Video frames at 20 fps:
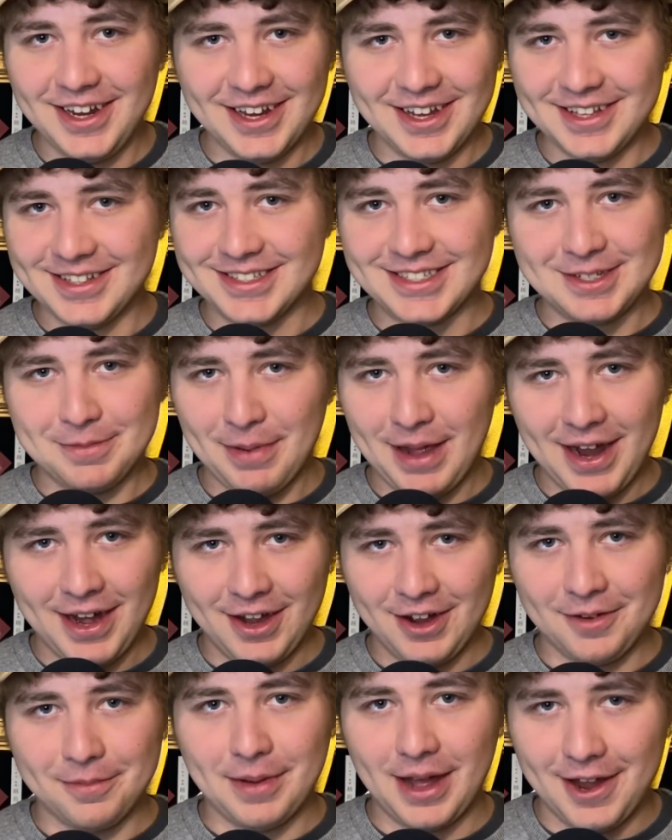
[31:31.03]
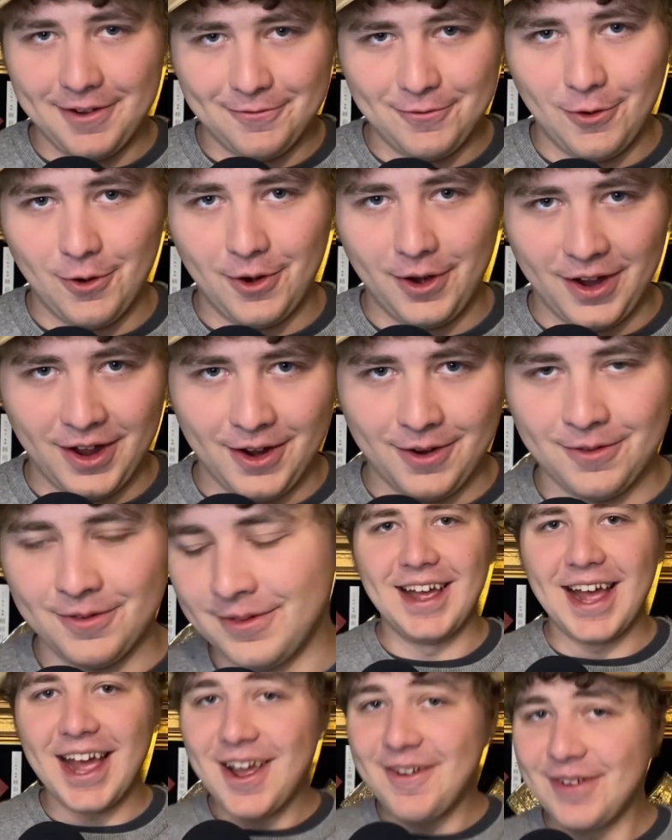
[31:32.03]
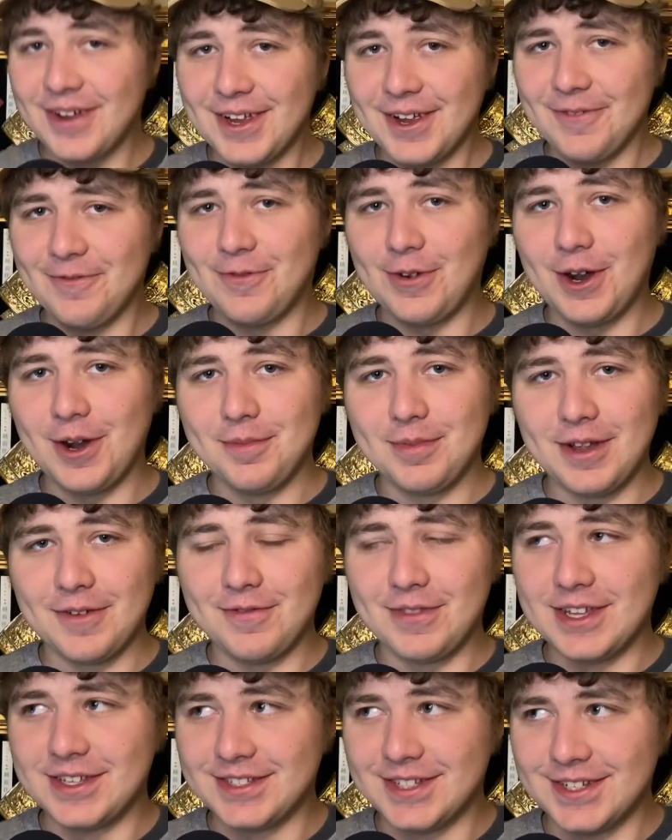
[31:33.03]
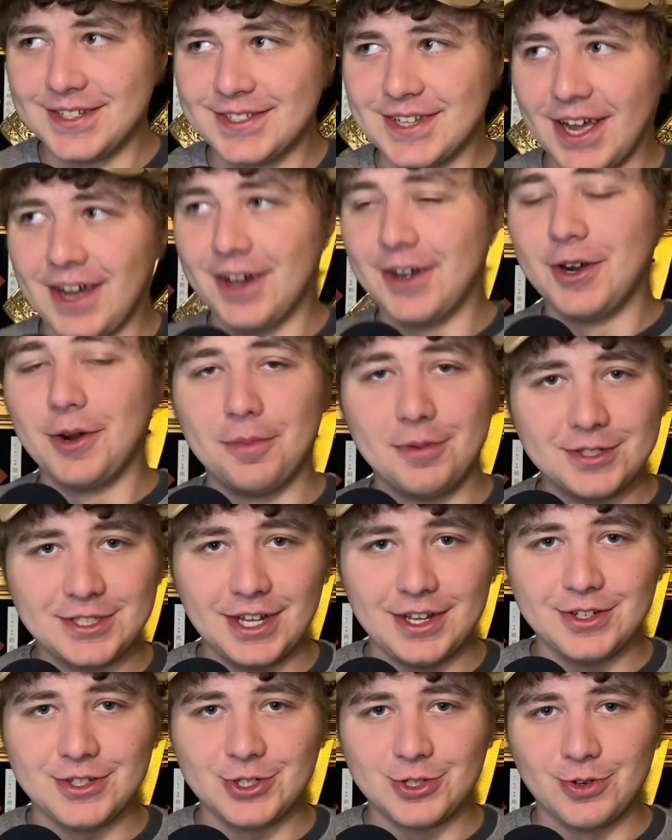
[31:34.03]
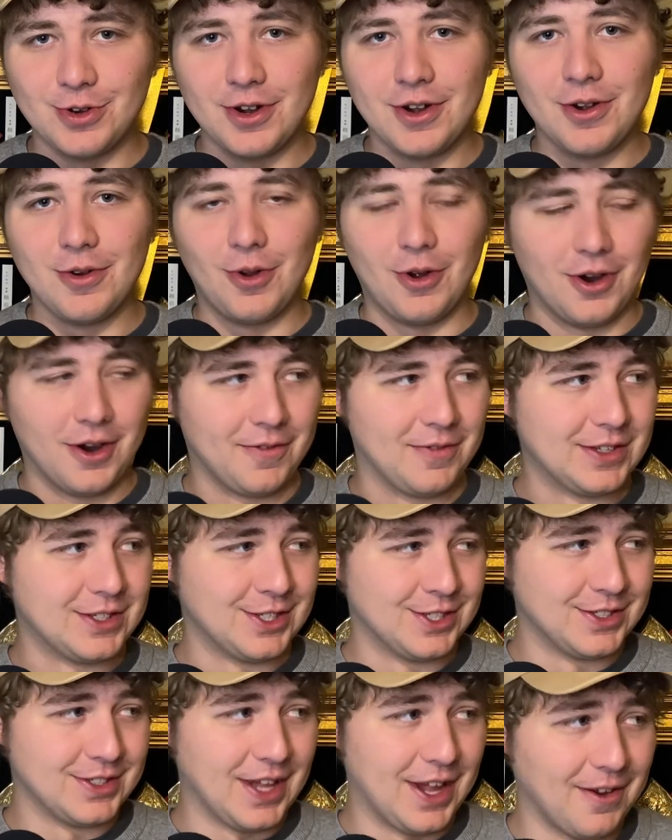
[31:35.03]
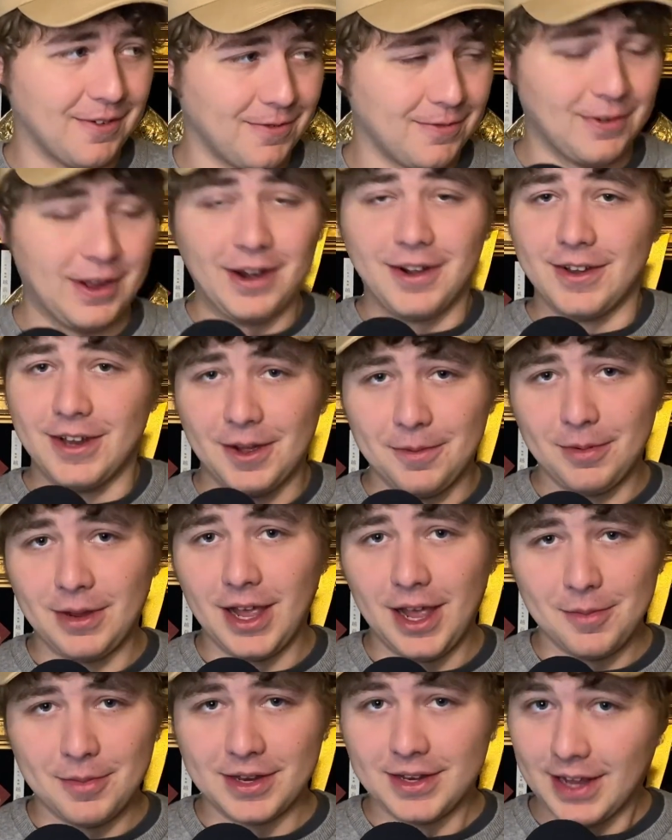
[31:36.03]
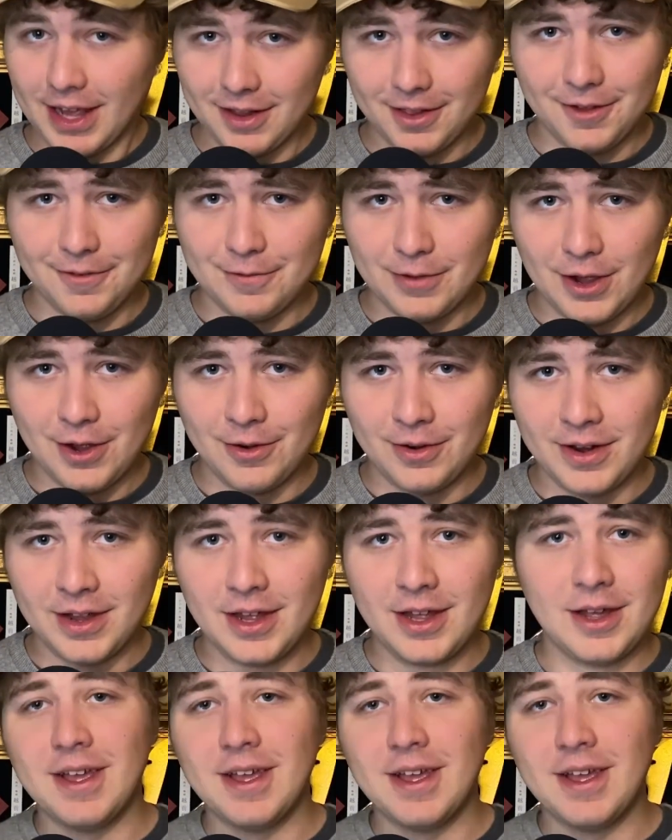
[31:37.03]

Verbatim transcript: inspired by Fordo. I haven't confirmed if this is 100% true or if it's just a fucked up game of telephone,